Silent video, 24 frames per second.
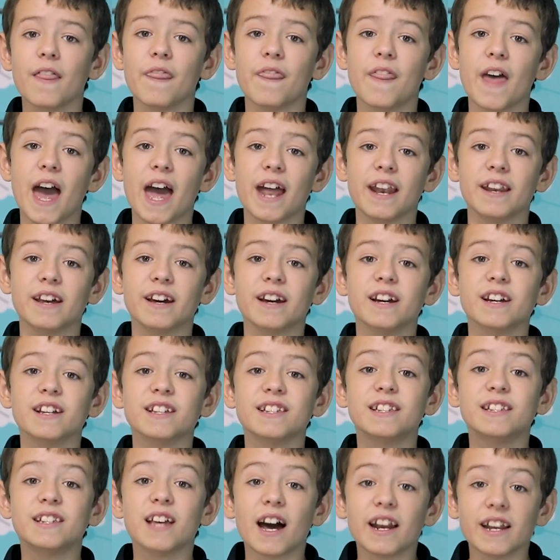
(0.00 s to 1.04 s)
Then,
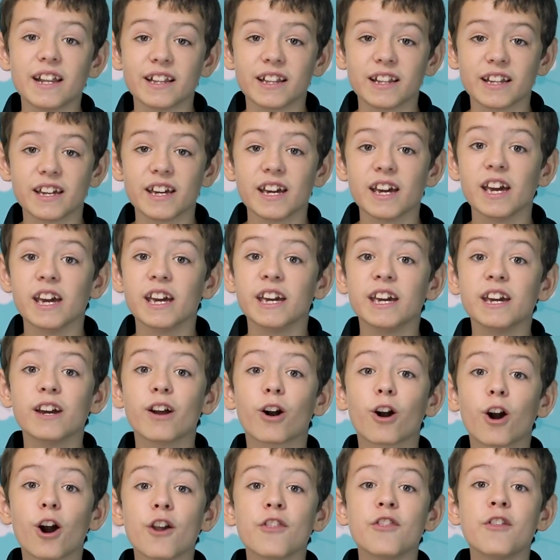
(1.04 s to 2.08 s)
suddenly, he
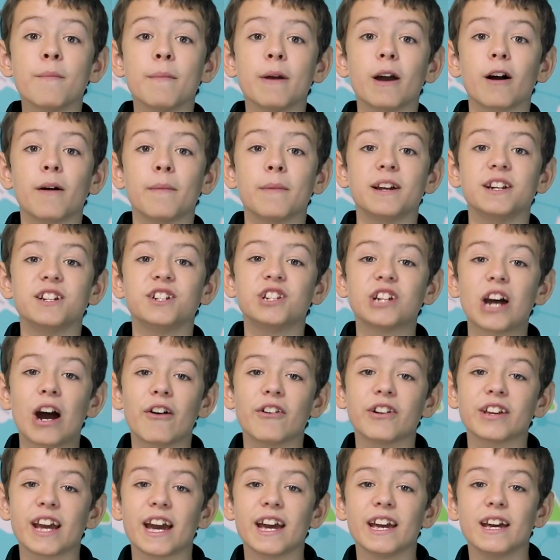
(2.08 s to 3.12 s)
heard the mailman
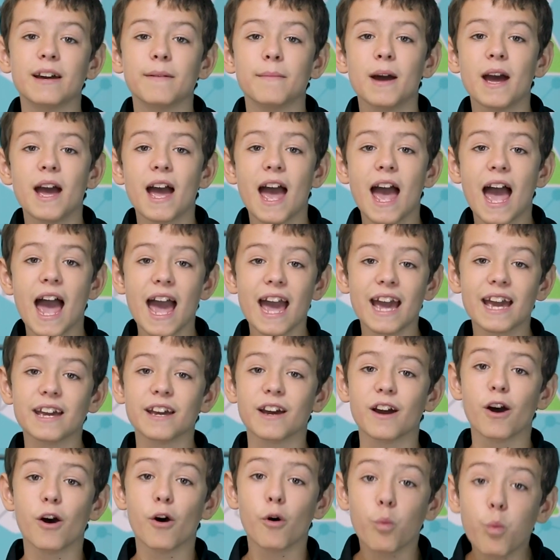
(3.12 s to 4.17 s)
shouting at him,
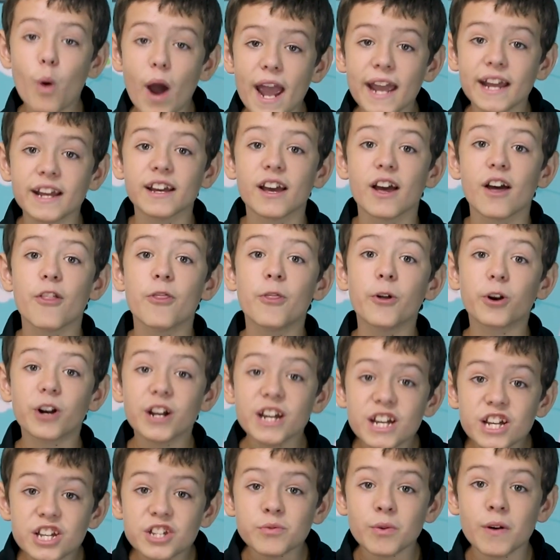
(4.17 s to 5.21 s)
Hey, wait, there
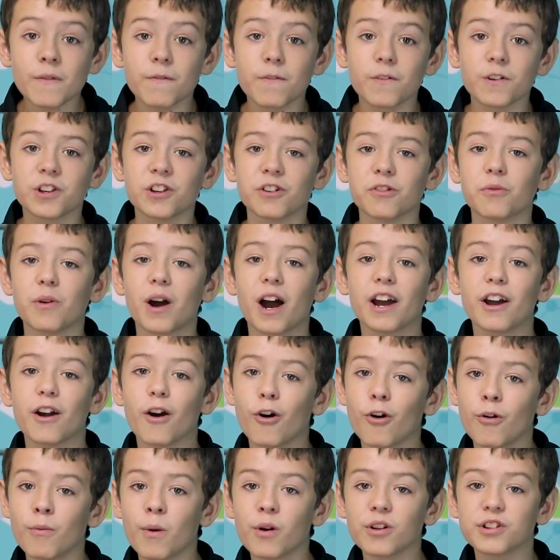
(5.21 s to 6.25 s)
is one for you. I
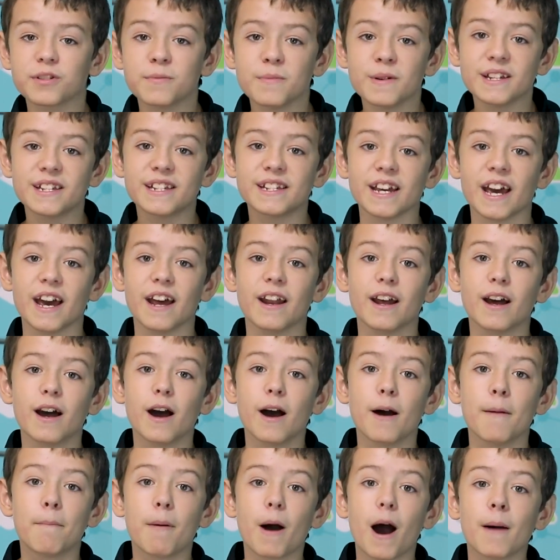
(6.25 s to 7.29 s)
almost missed it.
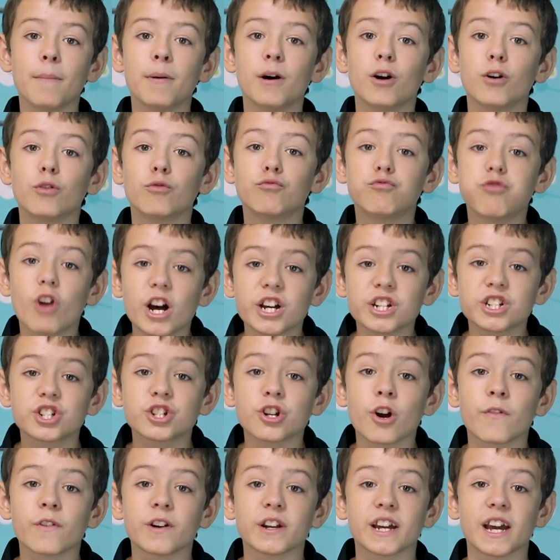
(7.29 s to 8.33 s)
Bob
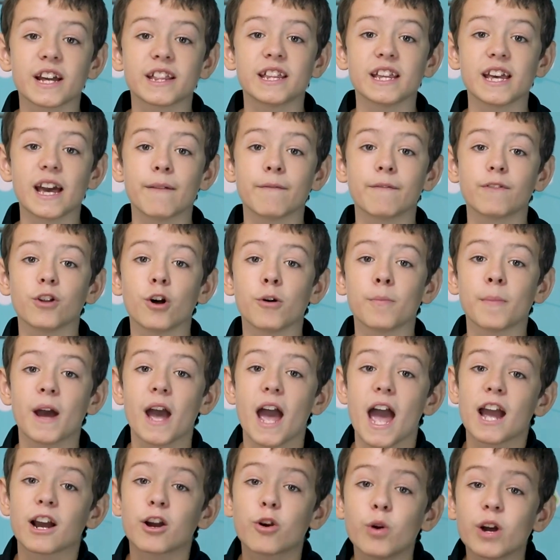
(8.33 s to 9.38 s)
rushed over to get the envelope
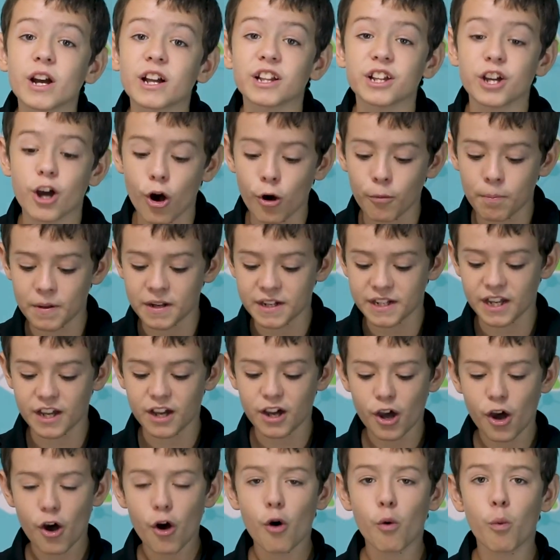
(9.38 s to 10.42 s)
and quickly opened it.
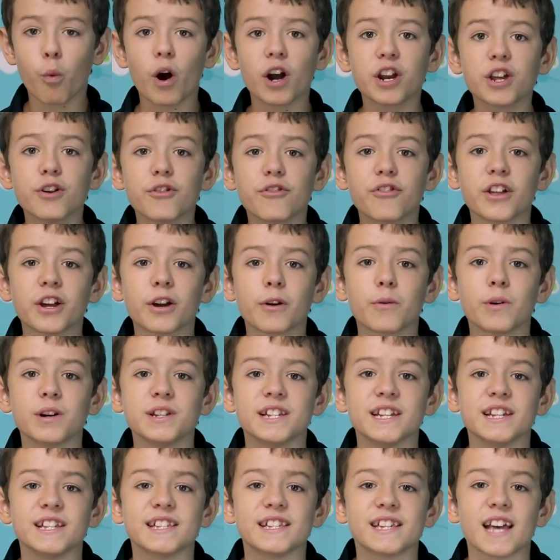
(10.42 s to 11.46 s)
What do you think
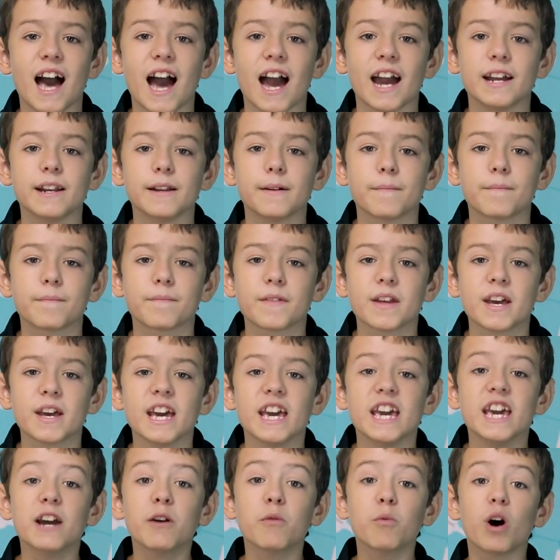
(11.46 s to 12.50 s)
was inside?
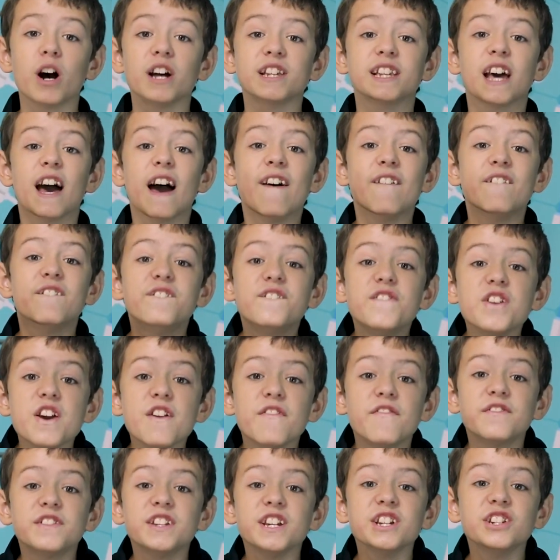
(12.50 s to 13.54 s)
It was
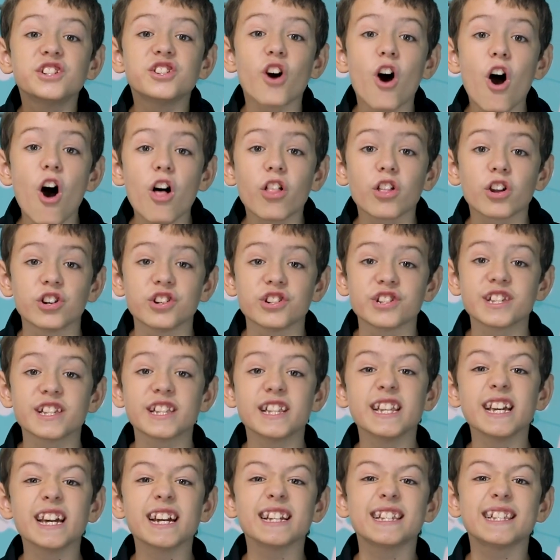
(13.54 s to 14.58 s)
$50,
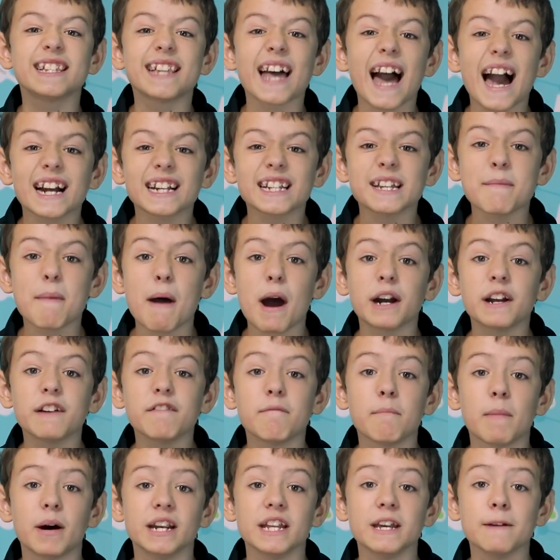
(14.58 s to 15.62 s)
the exact amount
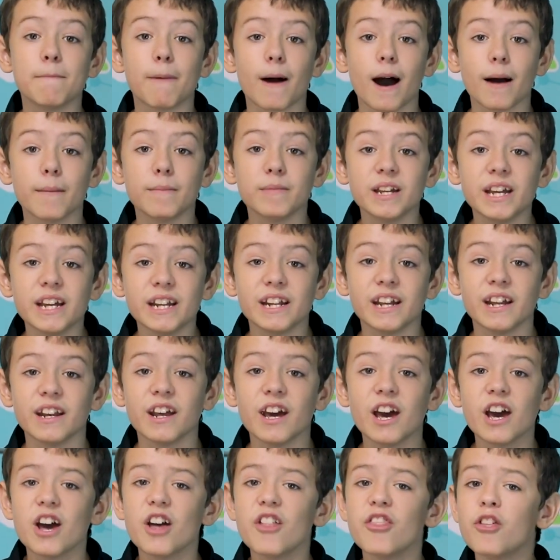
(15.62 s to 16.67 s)
of money Bob needed.
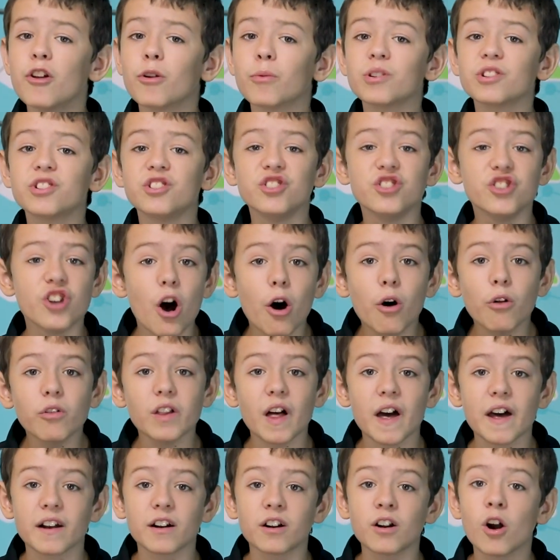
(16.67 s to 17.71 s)
There was no
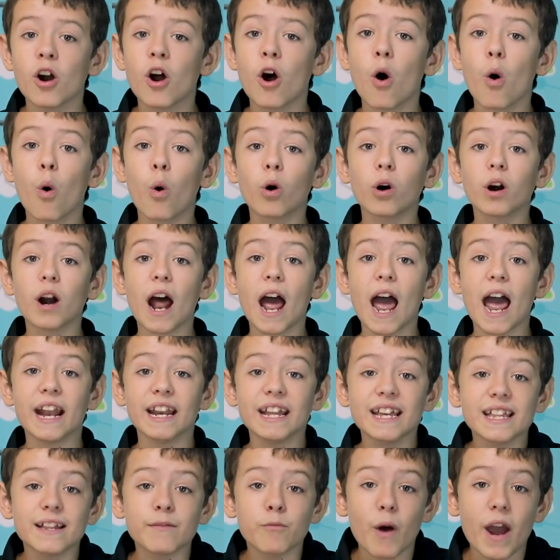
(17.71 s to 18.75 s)
letter or
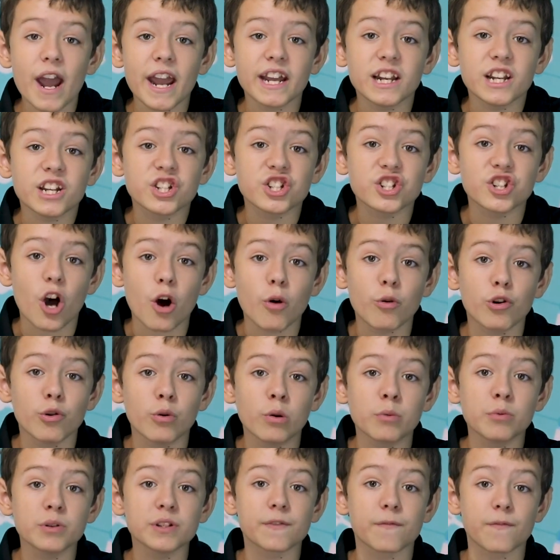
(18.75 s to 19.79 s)
any way to show
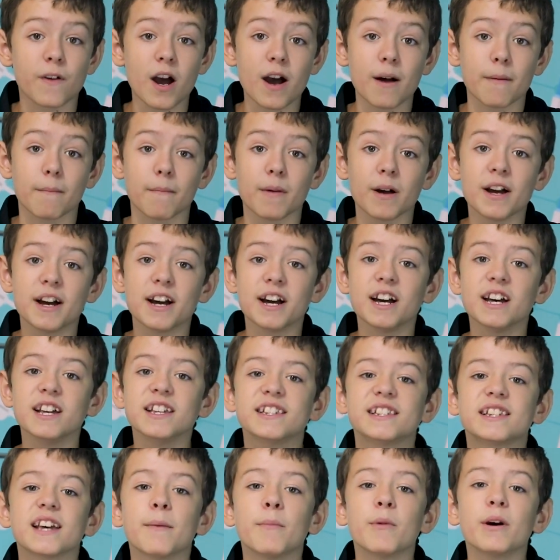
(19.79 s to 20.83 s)
who it was from.
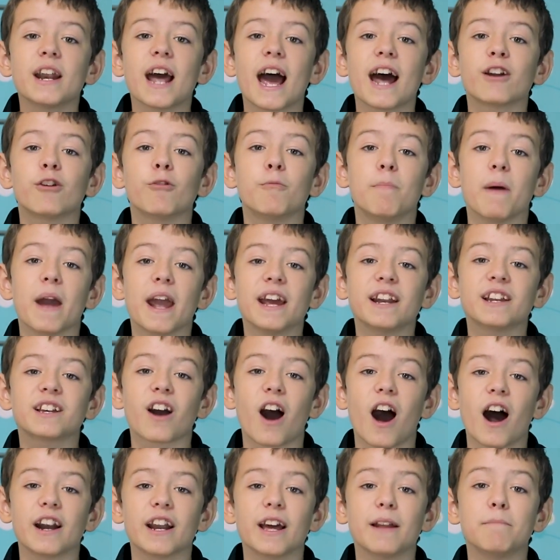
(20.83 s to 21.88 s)
Someone had obeyed
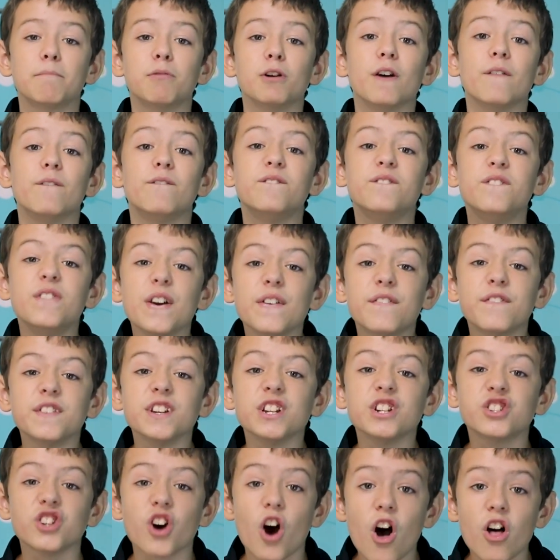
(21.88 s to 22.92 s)
God and put
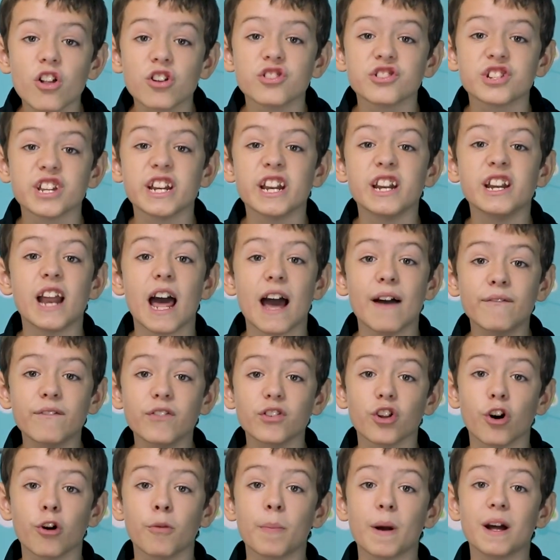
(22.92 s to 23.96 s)
$50 in an
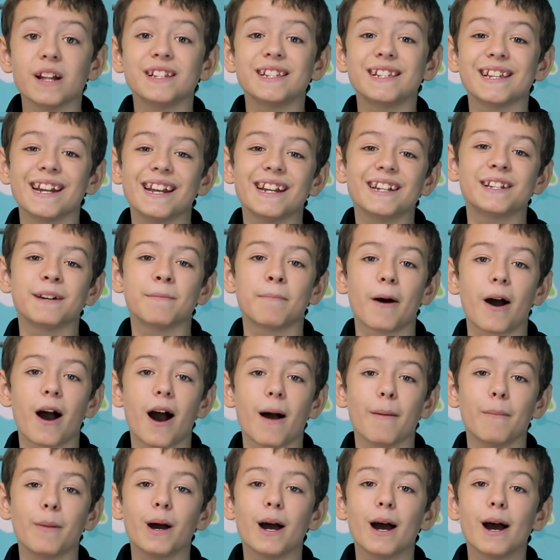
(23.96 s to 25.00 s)
envelope and sent it to
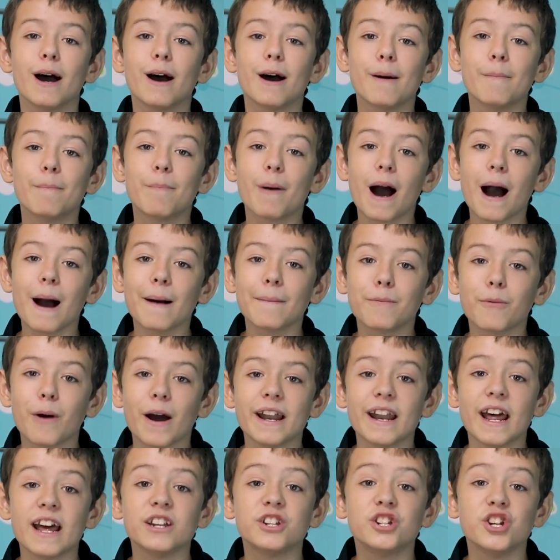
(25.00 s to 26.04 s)
Bob. Bob
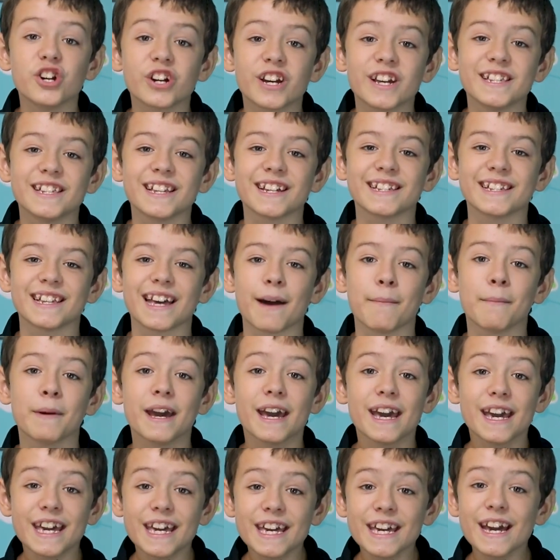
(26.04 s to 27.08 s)
went and took his exam.
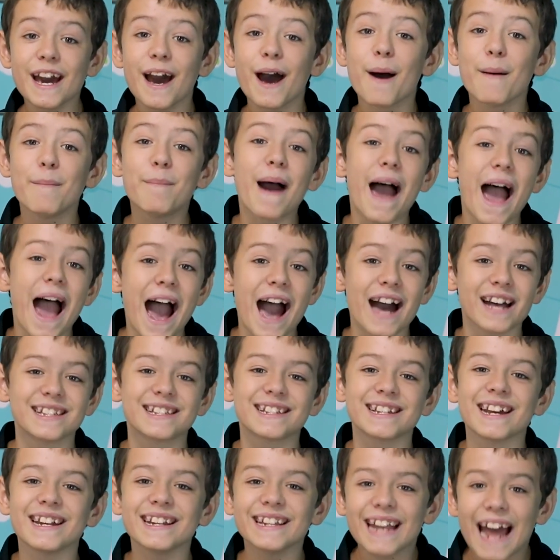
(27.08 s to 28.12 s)
He
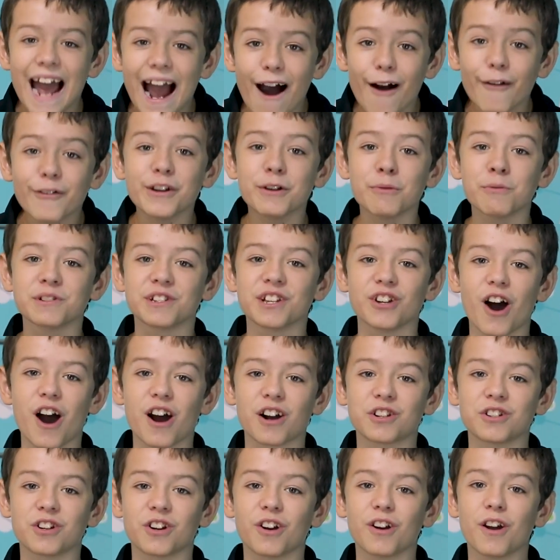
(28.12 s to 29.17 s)
passed, and now he was
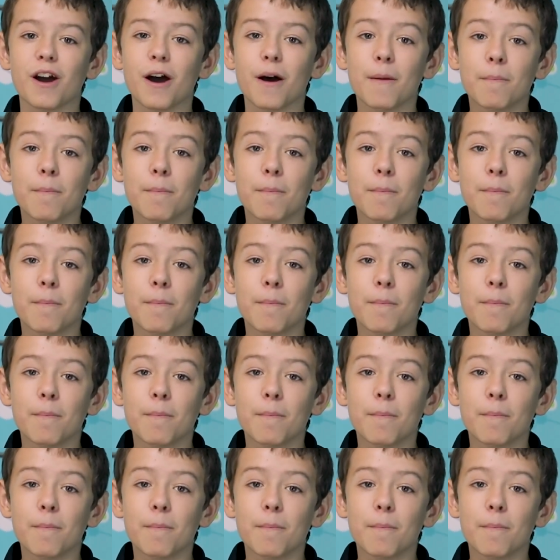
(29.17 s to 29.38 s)
Dr.